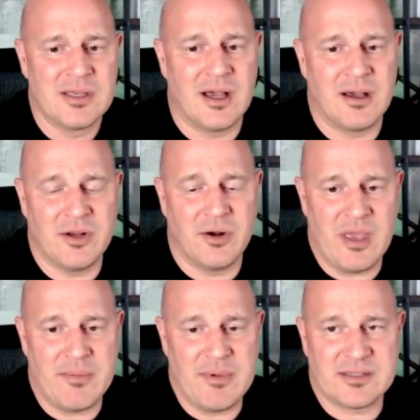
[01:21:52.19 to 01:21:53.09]

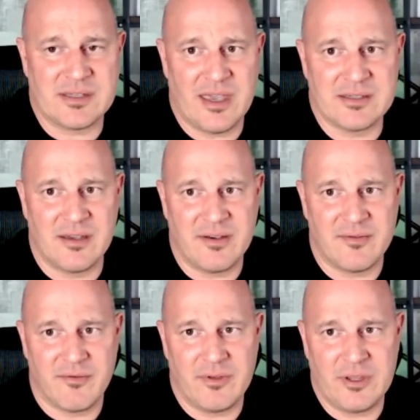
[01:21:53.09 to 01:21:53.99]
maybe it's a case of,
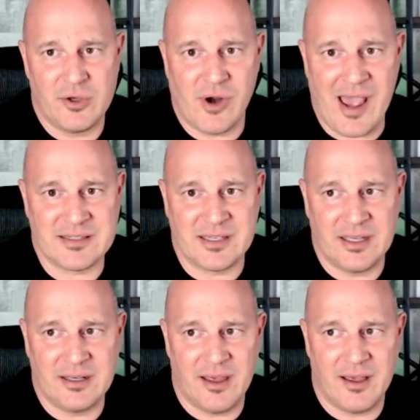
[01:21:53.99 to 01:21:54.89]
you're asking